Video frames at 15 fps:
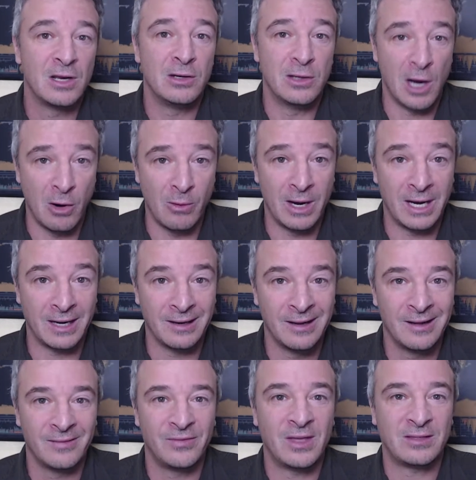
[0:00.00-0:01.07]
knowing
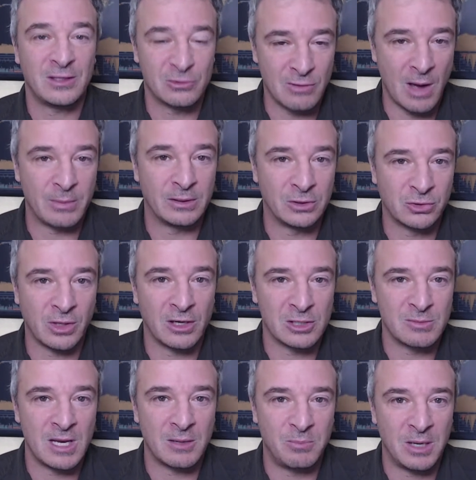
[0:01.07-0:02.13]
that these Robinhood traders
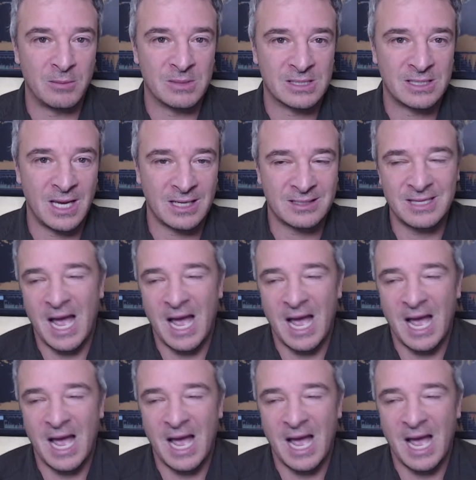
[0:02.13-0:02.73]
make big mistakes?